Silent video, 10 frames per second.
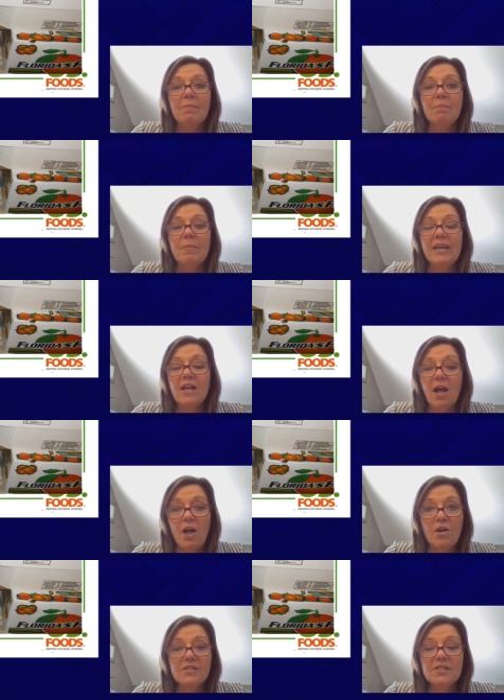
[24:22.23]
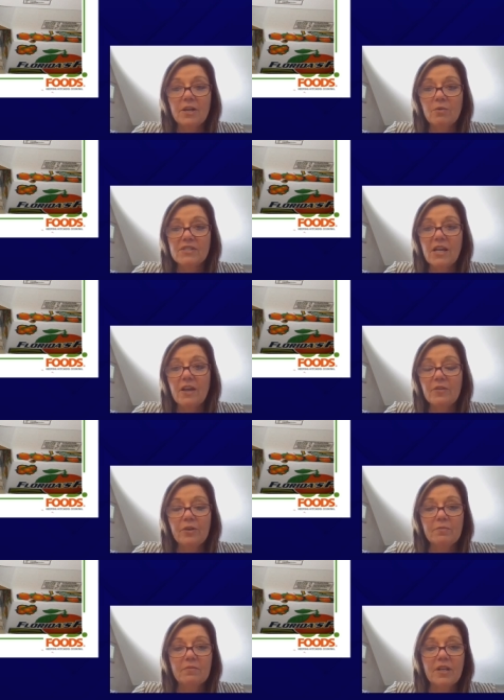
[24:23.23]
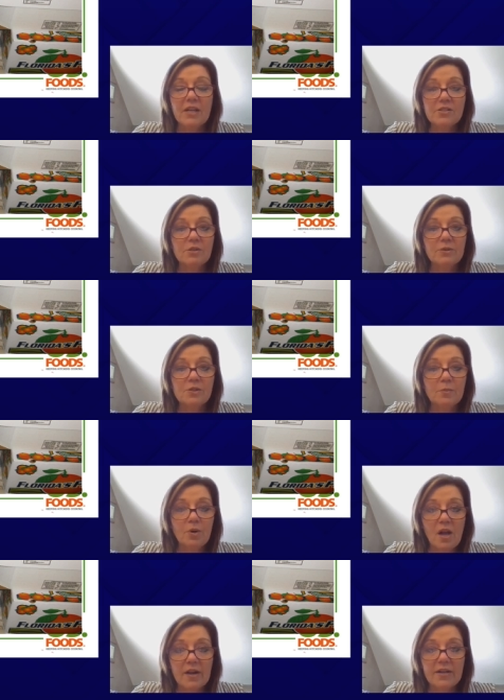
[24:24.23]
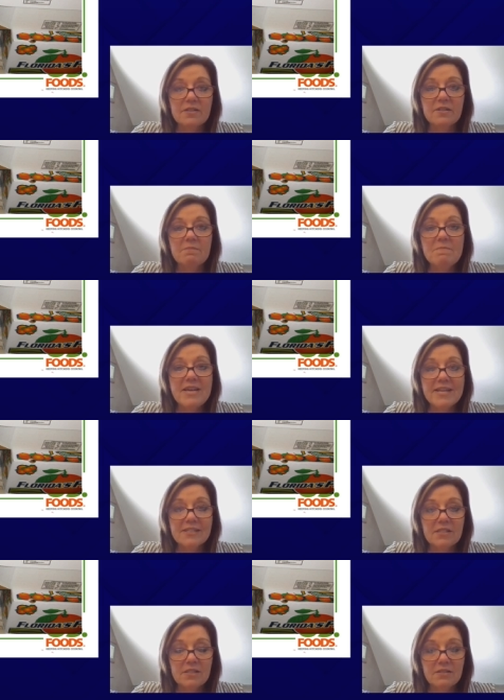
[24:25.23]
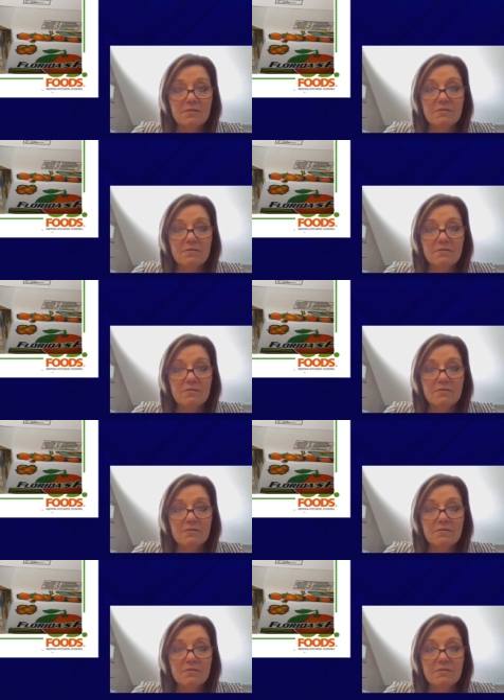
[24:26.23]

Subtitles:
Because there was other customers' product mixed